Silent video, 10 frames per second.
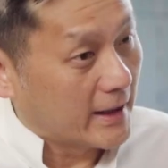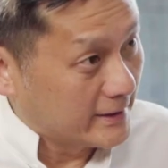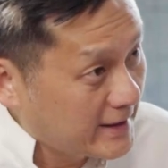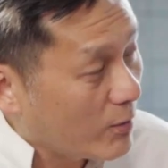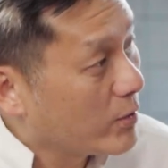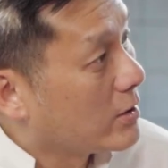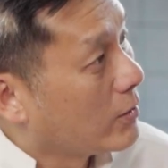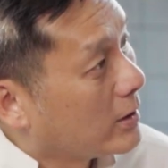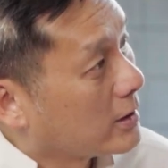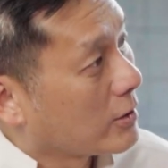And that will
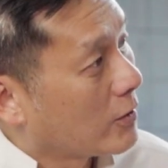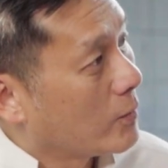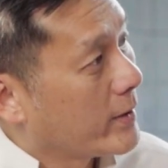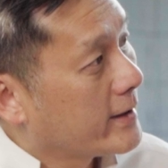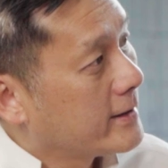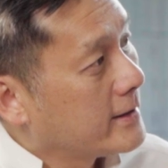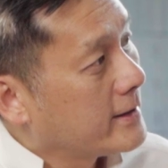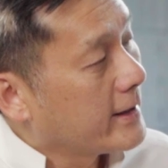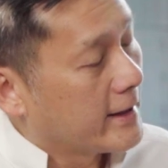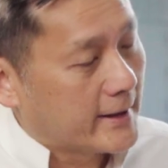go a long way
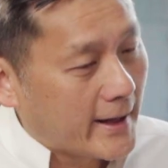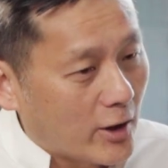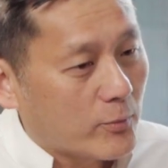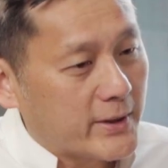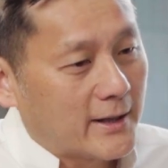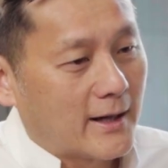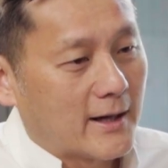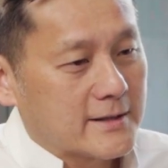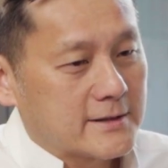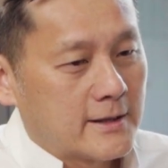in helping
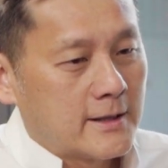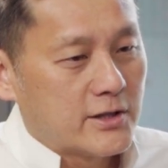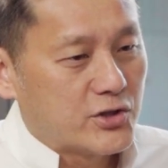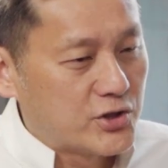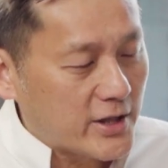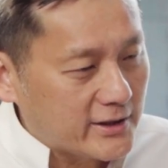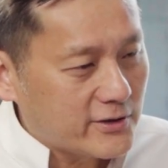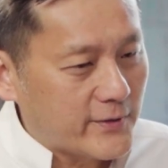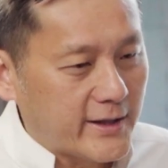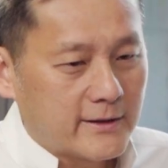us
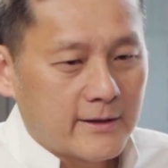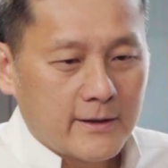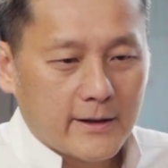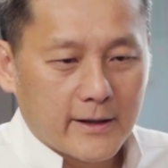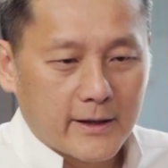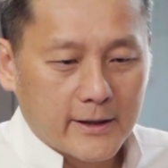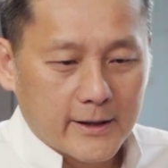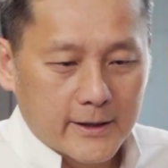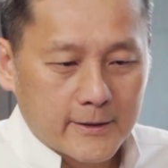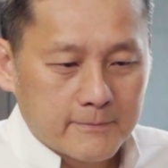generate
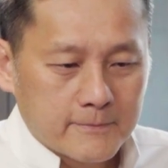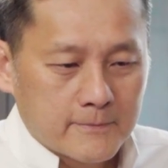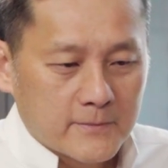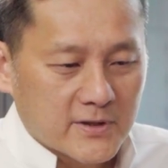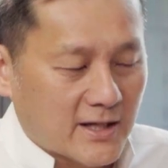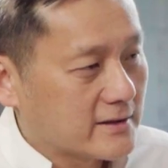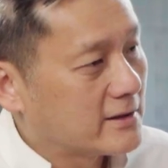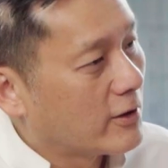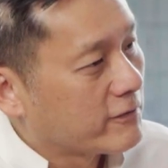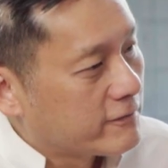a cadre
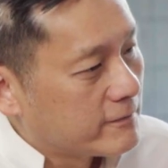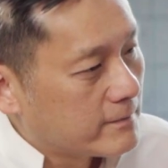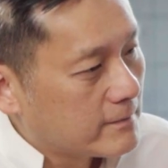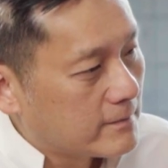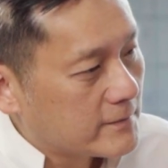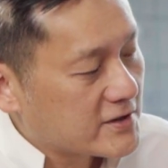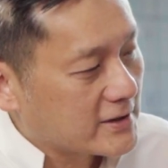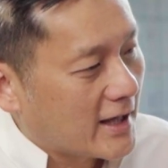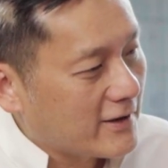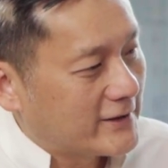of
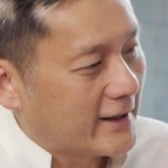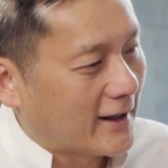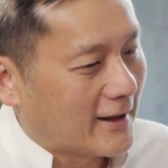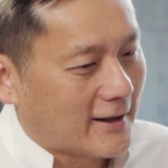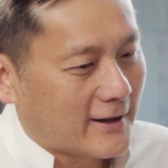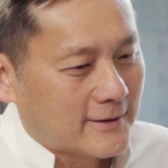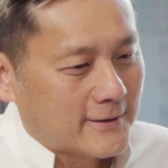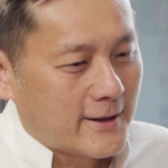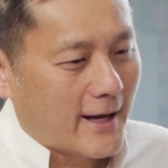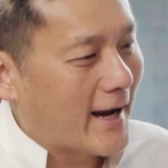staff that are
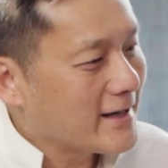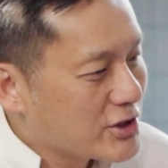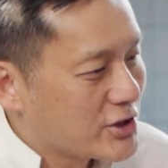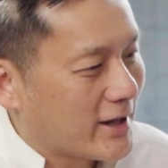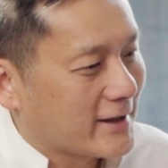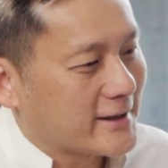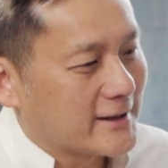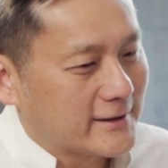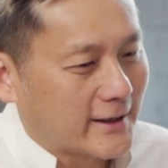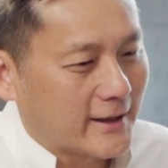energetic,
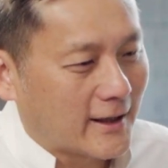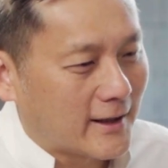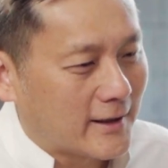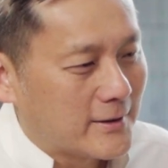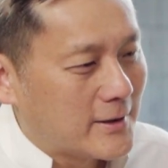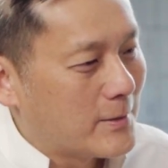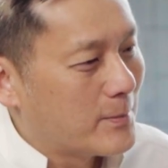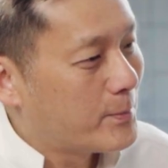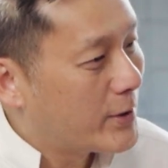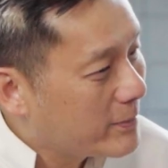that are
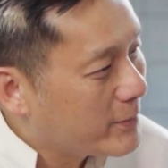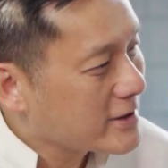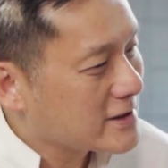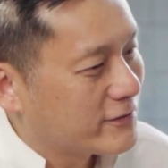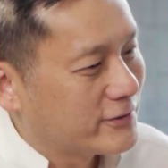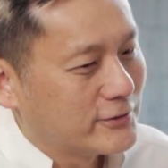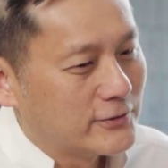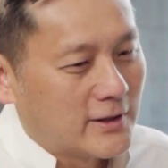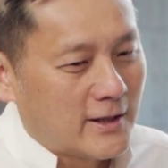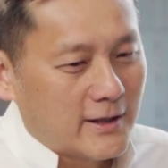
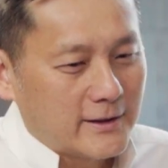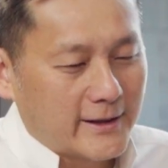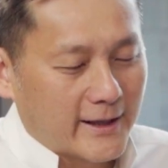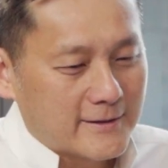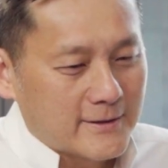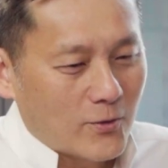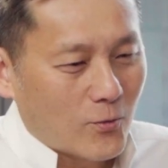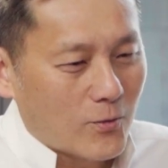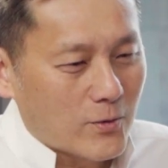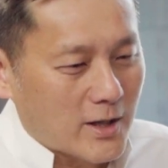purposeful, that
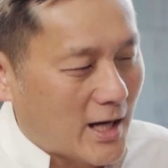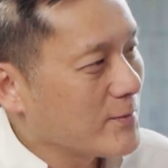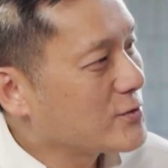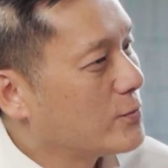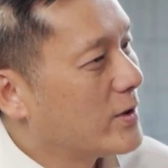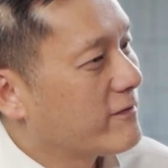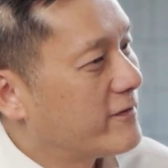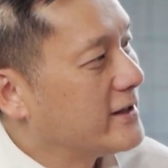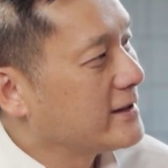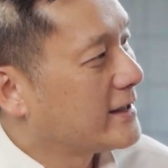comes to work
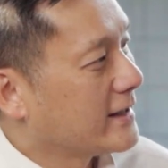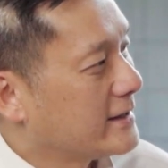feeling that